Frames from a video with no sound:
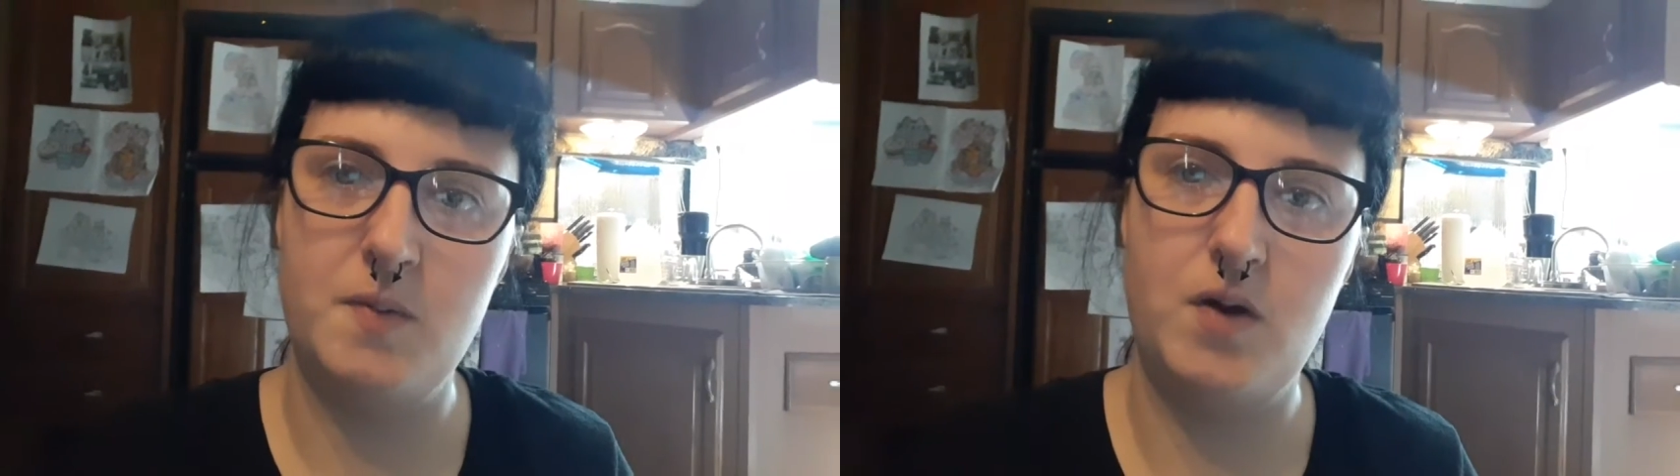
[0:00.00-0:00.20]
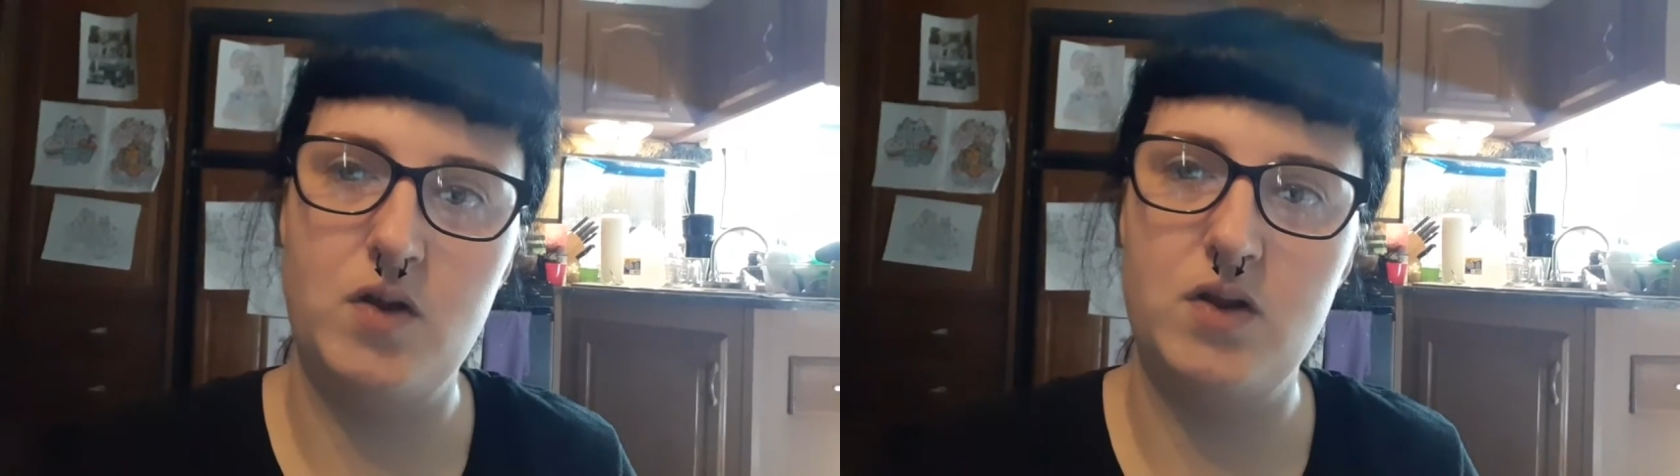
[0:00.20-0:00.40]

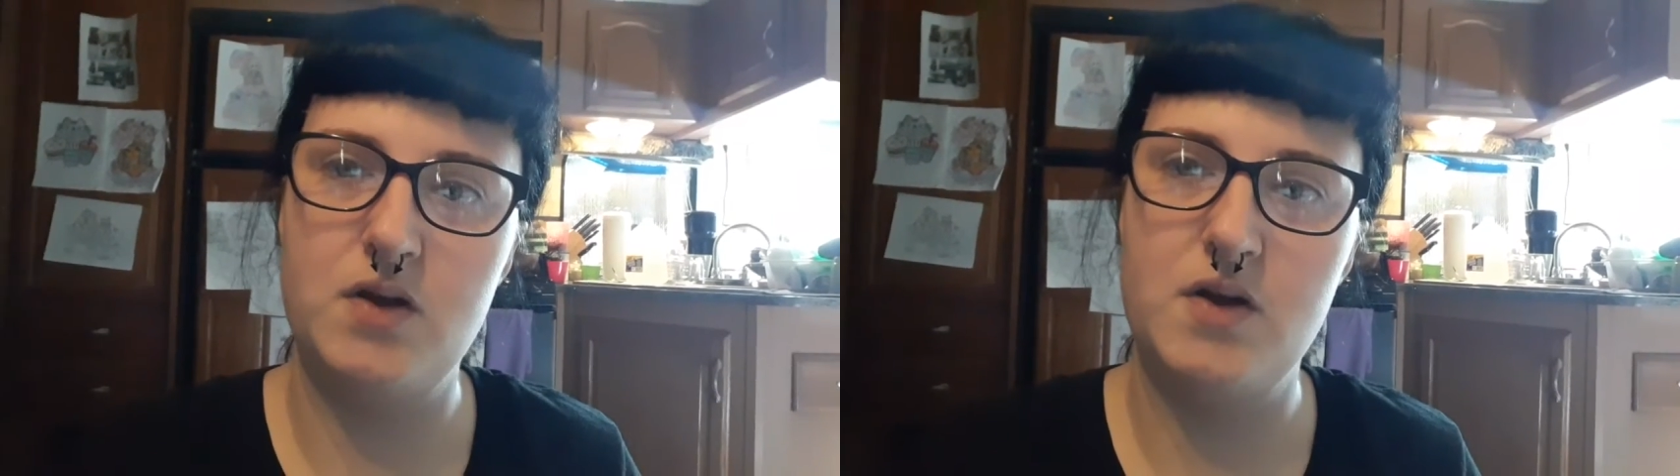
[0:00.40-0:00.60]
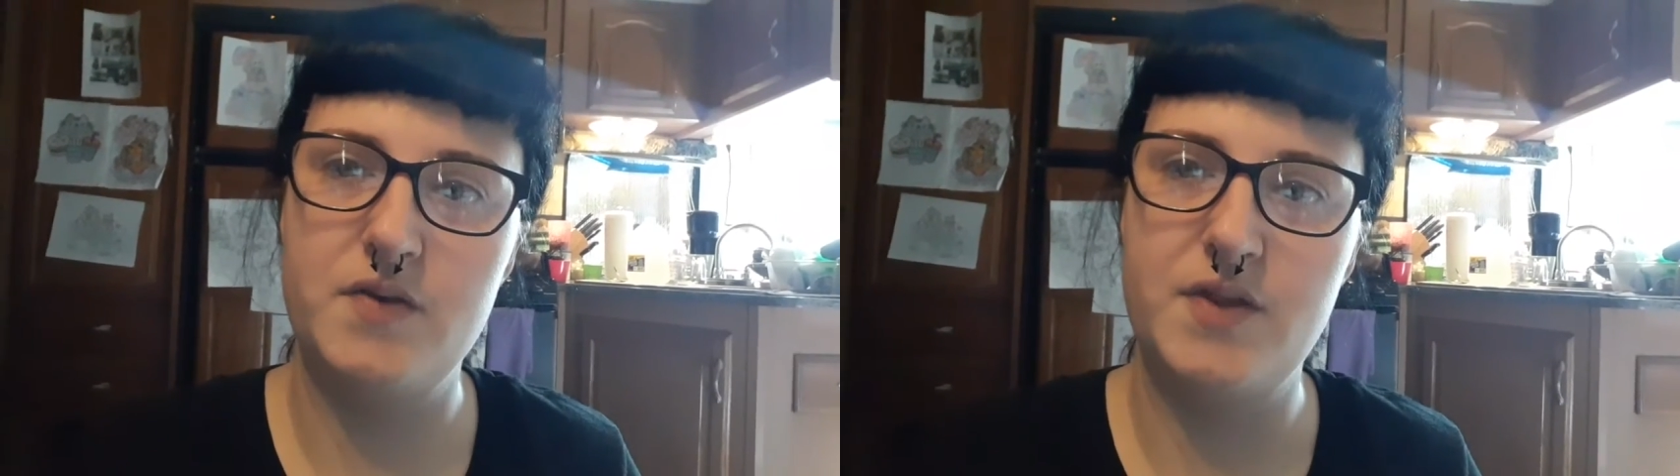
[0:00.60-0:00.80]
all
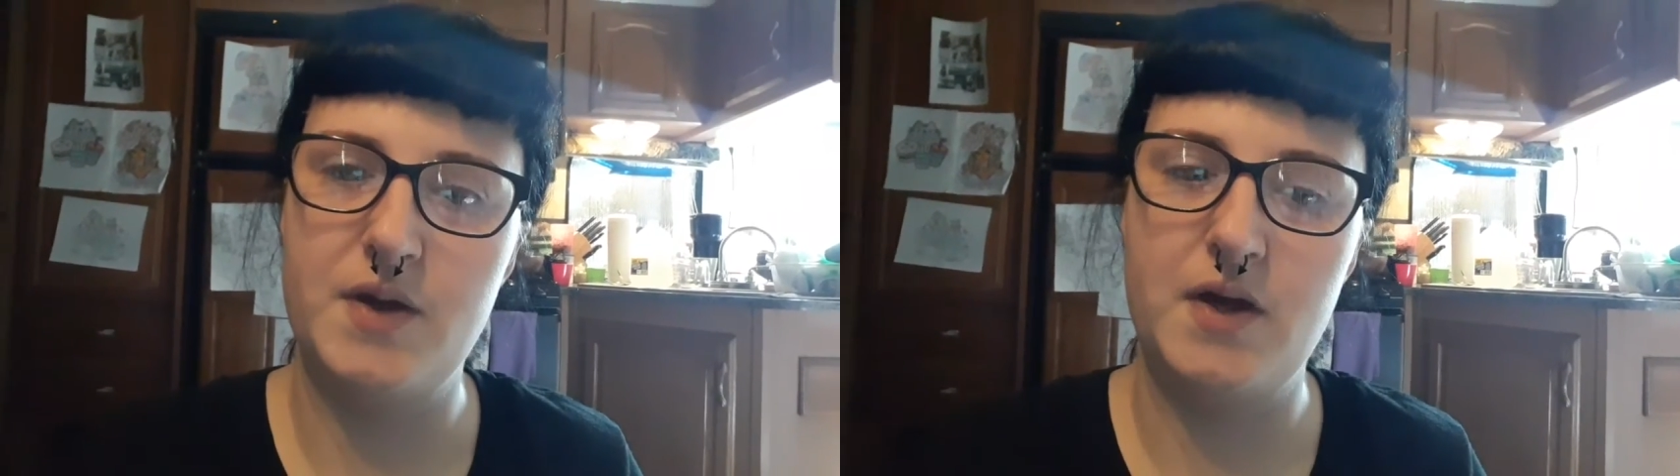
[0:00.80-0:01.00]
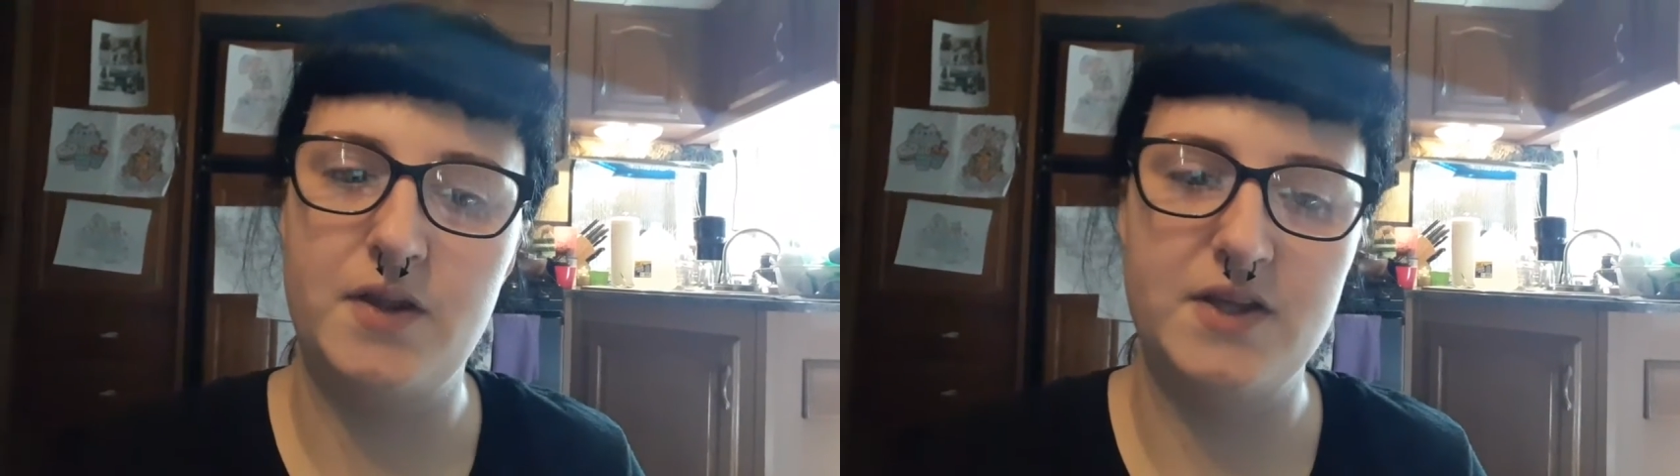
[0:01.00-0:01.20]
of
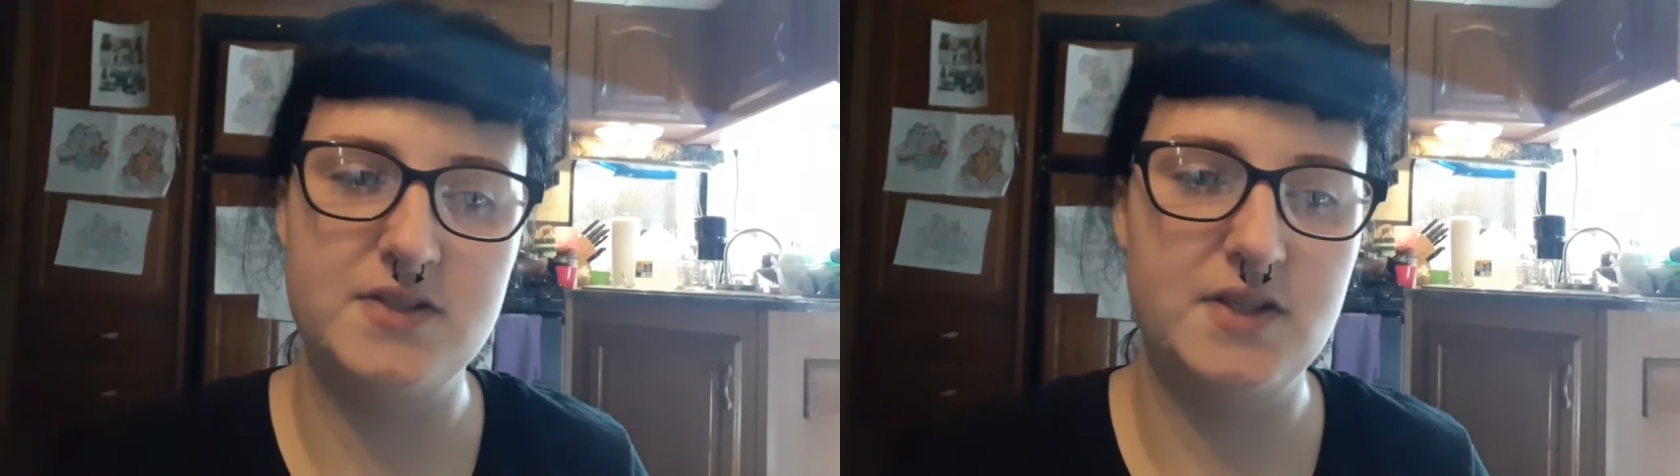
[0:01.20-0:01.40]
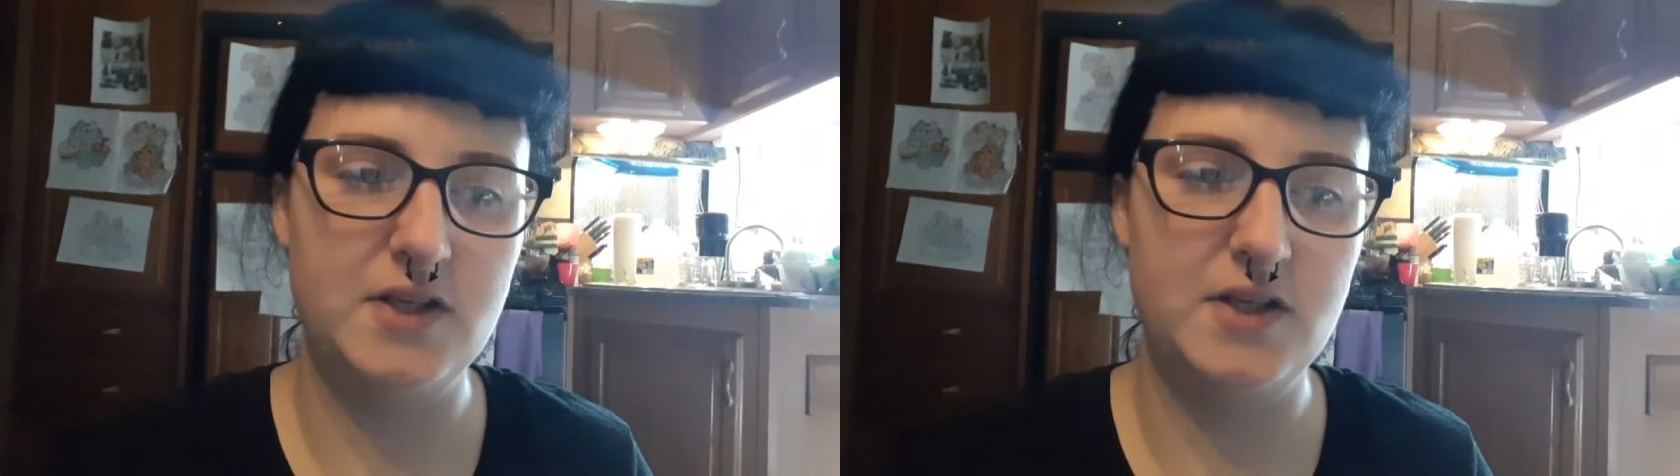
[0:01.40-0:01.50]
the things that